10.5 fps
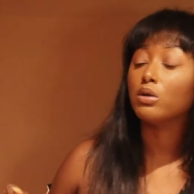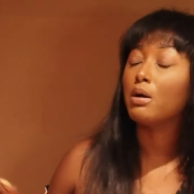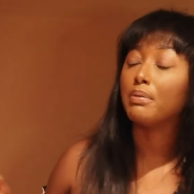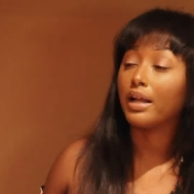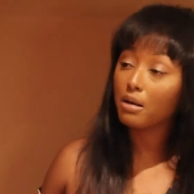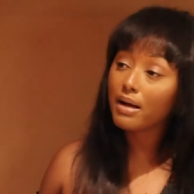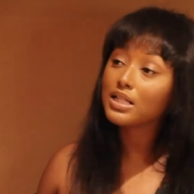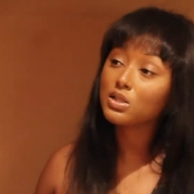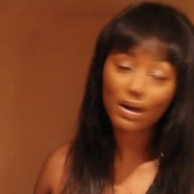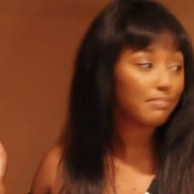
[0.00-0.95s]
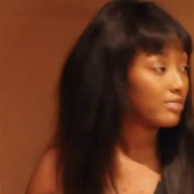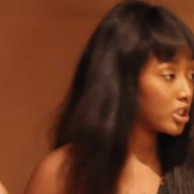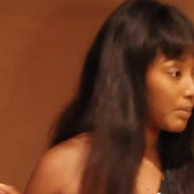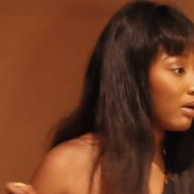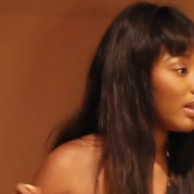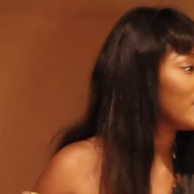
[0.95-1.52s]
You want Panera Bread? Swipe
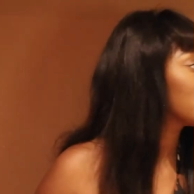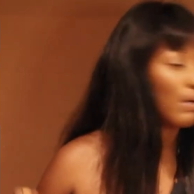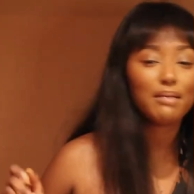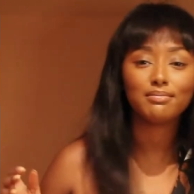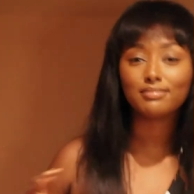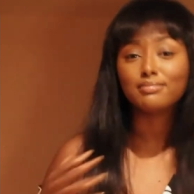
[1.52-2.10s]
Chipotle? Swipe.